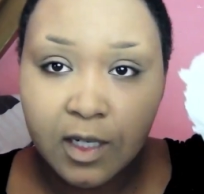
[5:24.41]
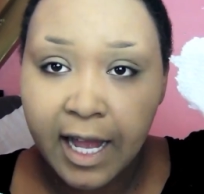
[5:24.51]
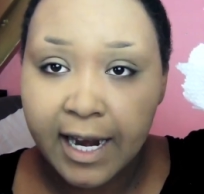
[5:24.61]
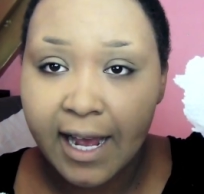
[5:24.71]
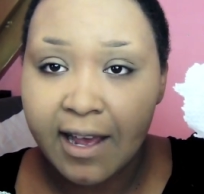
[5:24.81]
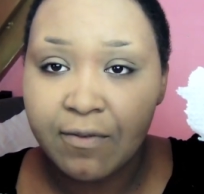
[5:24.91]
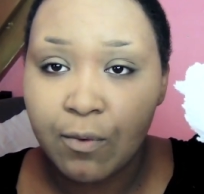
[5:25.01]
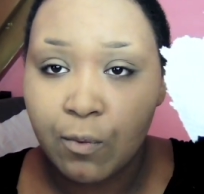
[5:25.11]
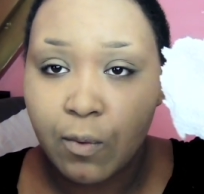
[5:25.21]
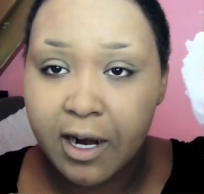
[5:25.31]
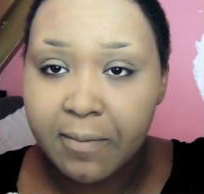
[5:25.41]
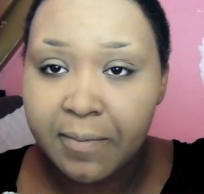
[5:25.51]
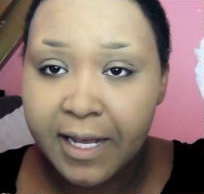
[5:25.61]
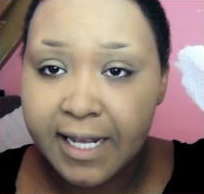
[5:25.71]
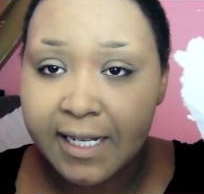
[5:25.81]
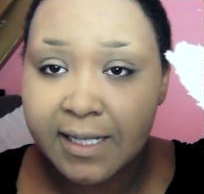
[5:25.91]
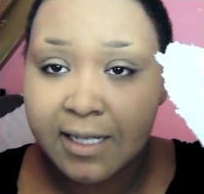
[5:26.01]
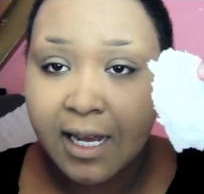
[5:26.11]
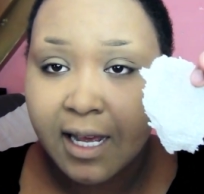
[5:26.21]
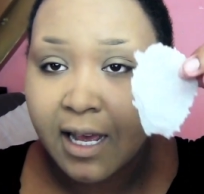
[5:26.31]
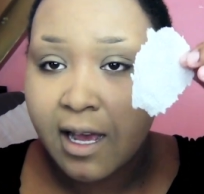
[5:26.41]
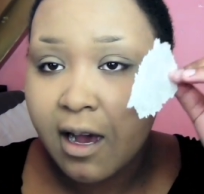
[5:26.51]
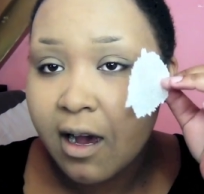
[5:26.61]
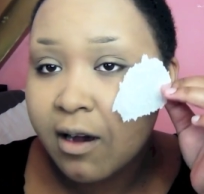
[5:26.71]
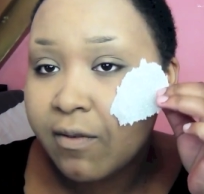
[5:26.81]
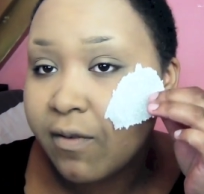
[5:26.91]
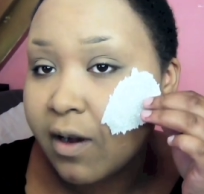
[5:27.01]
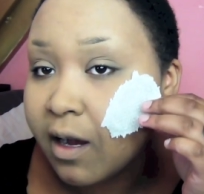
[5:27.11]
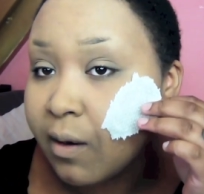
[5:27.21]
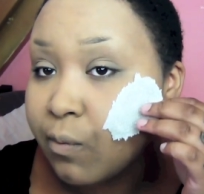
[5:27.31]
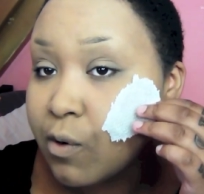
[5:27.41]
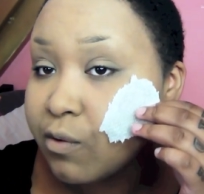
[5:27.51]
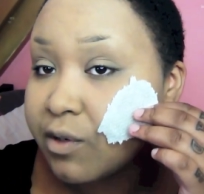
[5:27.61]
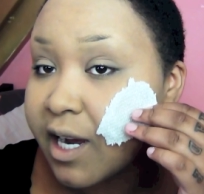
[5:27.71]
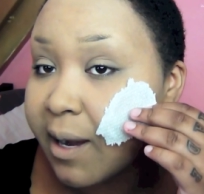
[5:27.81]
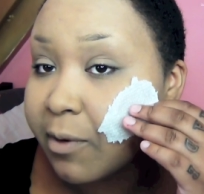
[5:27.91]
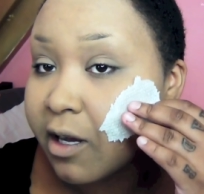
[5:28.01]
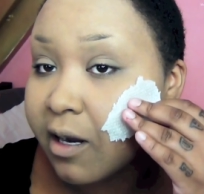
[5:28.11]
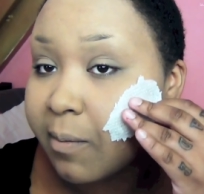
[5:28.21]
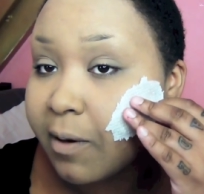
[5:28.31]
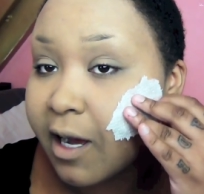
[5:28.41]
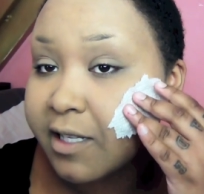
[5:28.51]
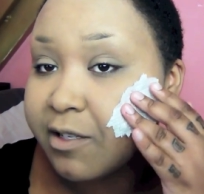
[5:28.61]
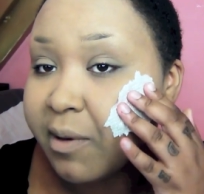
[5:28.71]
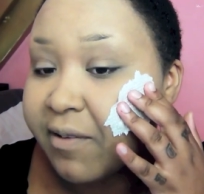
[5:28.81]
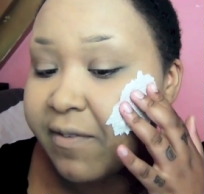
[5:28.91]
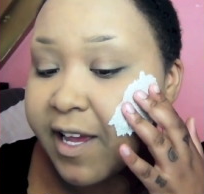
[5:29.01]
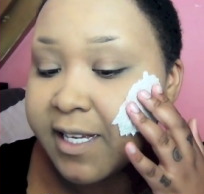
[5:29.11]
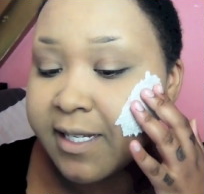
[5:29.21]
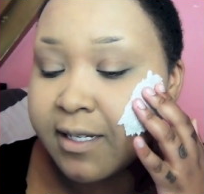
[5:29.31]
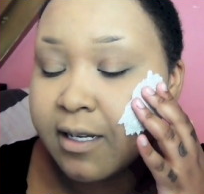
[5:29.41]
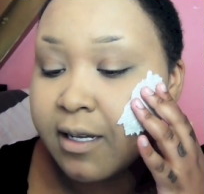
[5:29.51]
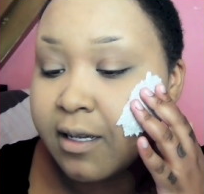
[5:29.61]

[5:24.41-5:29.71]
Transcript: and I have one piece of a wound I'm gonna apply to my face.